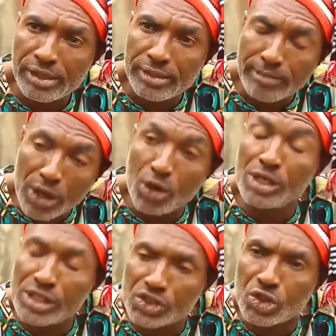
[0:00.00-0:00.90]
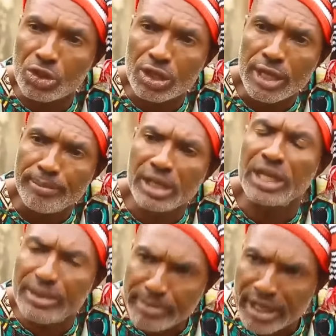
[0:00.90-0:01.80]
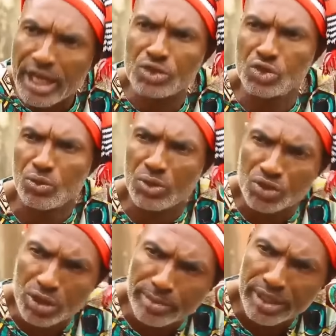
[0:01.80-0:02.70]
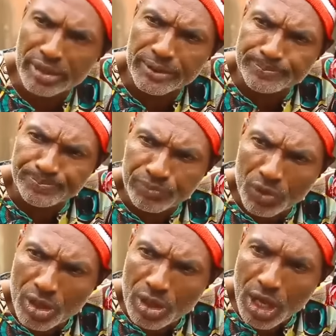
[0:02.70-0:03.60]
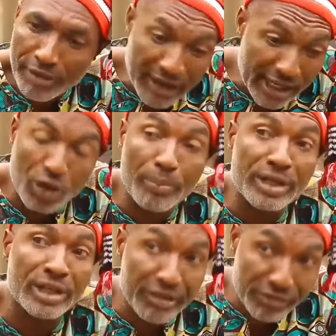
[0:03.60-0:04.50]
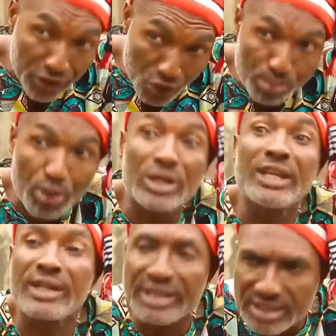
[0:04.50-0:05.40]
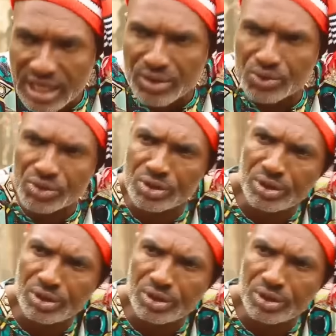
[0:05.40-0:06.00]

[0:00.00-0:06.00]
My only son. But let me ask you a question, Emeka. Have I not been giving you money in this house?